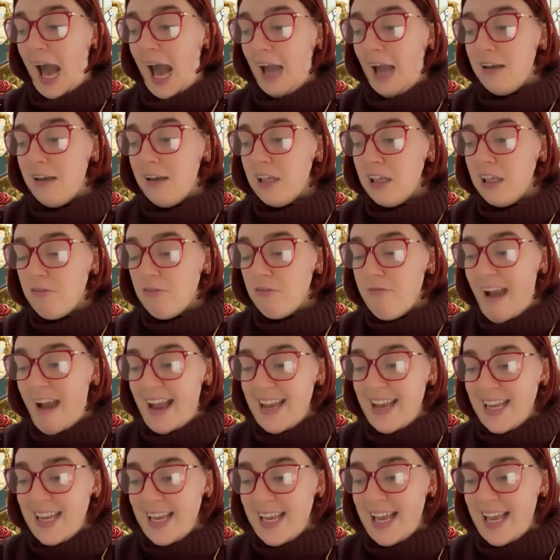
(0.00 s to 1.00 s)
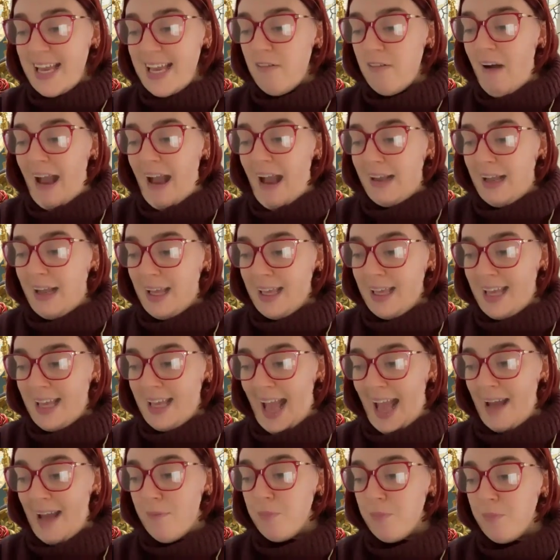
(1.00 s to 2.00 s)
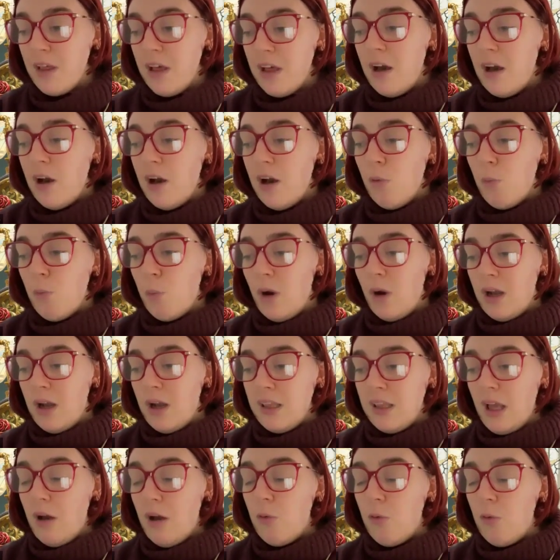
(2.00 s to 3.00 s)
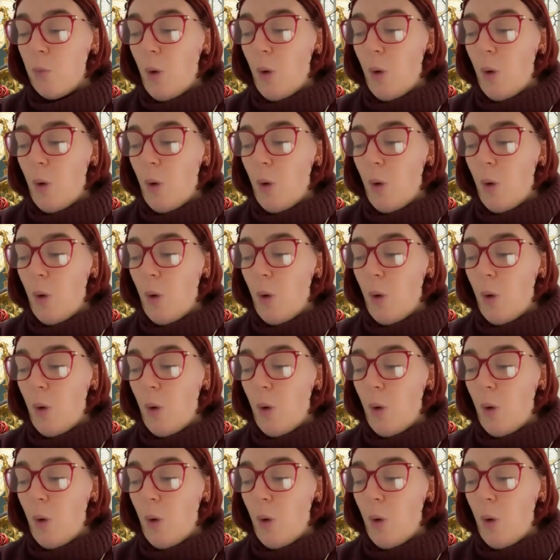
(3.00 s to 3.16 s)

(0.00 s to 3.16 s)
Anne's greatest legacy was